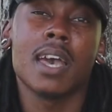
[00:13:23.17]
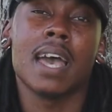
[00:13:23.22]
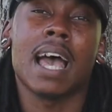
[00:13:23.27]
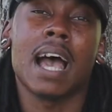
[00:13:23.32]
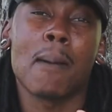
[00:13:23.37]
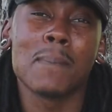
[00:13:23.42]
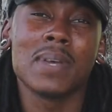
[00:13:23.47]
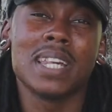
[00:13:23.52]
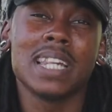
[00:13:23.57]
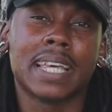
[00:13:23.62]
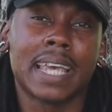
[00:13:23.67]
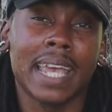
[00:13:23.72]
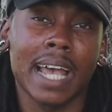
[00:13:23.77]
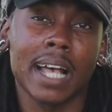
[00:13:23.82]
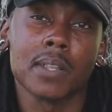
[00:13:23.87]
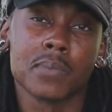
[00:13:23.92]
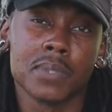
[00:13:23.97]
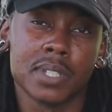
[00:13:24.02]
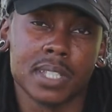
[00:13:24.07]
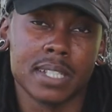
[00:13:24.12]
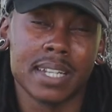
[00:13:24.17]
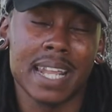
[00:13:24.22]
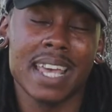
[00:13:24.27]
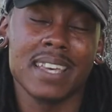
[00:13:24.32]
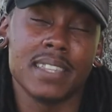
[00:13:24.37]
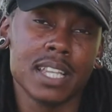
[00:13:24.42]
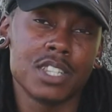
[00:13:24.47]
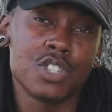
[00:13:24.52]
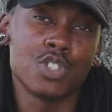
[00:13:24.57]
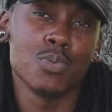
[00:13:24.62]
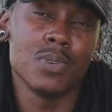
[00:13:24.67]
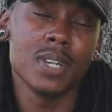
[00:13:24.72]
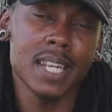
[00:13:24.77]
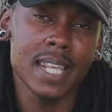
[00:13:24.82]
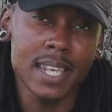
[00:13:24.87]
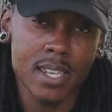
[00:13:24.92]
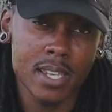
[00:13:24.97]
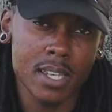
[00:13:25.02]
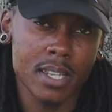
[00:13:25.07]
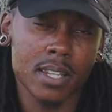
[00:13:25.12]
how many calories a day that you
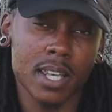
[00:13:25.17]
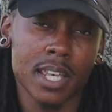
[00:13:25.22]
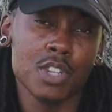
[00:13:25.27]
need,